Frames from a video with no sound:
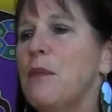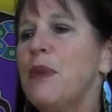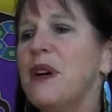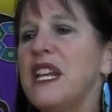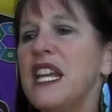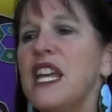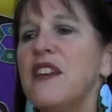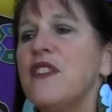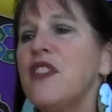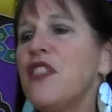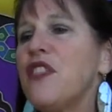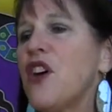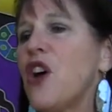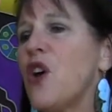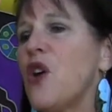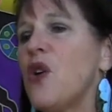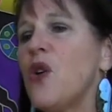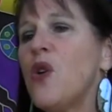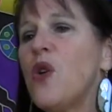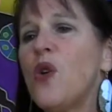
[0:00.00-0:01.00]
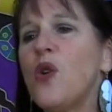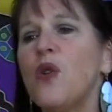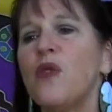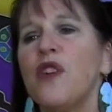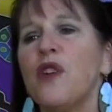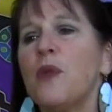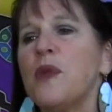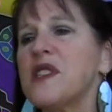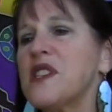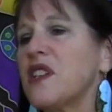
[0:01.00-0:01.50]
But even though
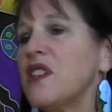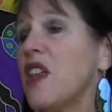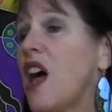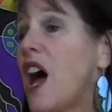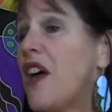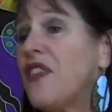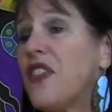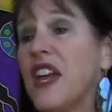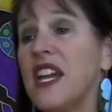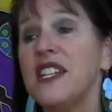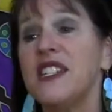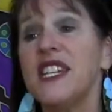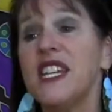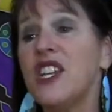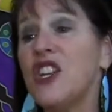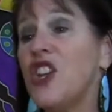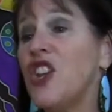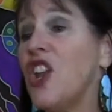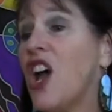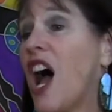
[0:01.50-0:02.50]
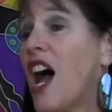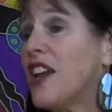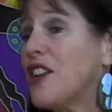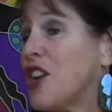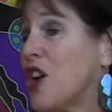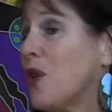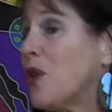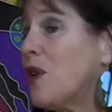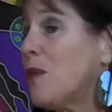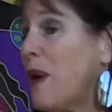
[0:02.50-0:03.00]
there was a lot they did
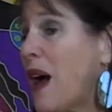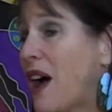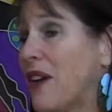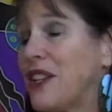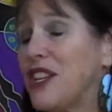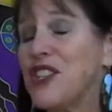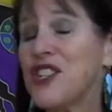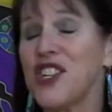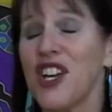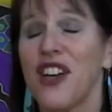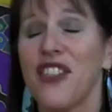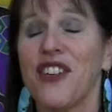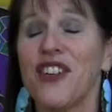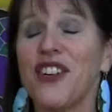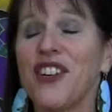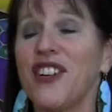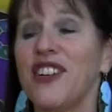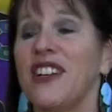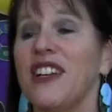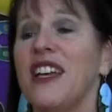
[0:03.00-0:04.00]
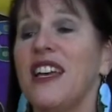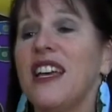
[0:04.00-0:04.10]
not know about each other,